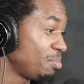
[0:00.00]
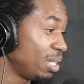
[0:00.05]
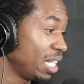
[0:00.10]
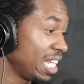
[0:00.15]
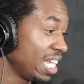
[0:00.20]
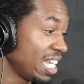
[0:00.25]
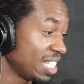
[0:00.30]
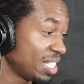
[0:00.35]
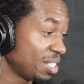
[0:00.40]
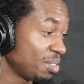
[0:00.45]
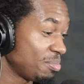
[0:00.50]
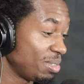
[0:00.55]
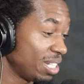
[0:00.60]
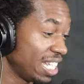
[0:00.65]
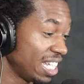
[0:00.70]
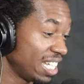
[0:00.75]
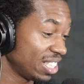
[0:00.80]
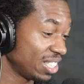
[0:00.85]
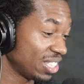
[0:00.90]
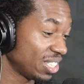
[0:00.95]

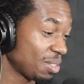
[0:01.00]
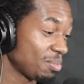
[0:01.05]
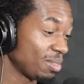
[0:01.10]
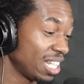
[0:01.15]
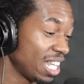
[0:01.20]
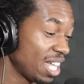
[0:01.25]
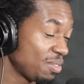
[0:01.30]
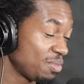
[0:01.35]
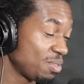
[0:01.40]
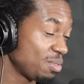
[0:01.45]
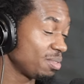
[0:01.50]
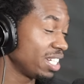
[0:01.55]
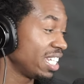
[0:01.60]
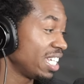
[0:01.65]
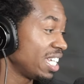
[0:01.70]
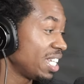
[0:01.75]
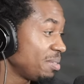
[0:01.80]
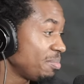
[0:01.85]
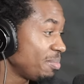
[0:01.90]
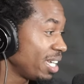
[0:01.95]
Blessed. I'm glad we went
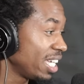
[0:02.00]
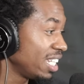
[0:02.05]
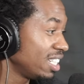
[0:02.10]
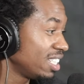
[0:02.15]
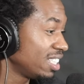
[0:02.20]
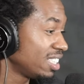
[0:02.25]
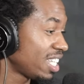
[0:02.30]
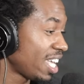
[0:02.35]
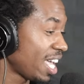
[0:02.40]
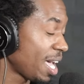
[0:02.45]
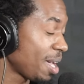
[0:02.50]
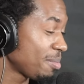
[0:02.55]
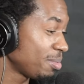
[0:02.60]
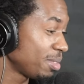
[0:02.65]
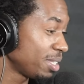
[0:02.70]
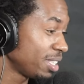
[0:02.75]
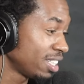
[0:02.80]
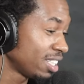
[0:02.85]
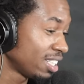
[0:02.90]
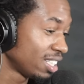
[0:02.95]
ahead and made this
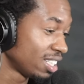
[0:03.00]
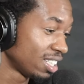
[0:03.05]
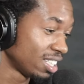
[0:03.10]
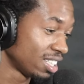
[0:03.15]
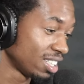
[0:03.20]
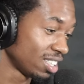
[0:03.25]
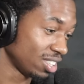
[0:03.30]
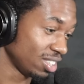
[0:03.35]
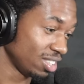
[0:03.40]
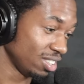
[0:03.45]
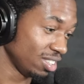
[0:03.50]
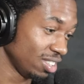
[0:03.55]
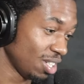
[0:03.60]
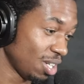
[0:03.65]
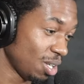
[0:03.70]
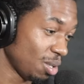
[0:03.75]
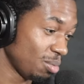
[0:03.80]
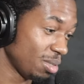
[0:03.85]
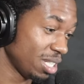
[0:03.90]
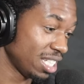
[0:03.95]
happen. You
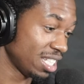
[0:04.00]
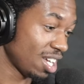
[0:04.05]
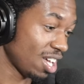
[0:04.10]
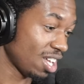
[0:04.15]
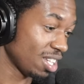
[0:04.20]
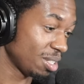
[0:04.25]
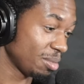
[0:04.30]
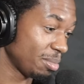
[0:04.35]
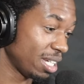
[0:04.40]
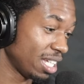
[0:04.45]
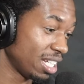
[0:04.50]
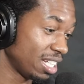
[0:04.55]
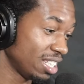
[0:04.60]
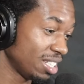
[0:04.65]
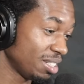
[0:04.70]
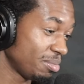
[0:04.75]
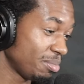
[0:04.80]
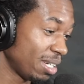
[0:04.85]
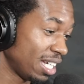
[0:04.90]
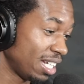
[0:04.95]
know, we talked about
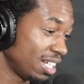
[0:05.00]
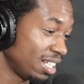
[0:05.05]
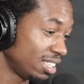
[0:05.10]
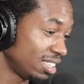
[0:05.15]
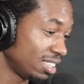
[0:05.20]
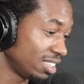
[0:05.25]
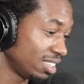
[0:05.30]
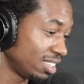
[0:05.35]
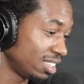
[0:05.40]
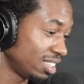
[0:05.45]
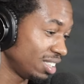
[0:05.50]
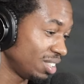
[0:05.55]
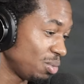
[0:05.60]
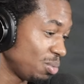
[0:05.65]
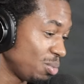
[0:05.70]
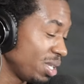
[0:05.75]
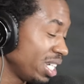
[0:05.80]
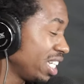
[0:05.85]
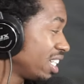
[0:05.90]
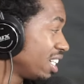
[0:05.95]
this about a
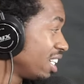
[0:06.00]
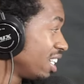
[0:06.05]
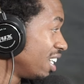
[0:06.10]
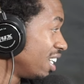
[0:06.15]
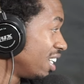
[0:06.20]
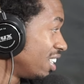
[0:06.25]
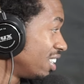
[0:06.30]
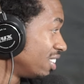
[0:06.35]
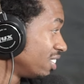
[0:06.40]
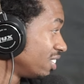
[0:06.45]
week ago.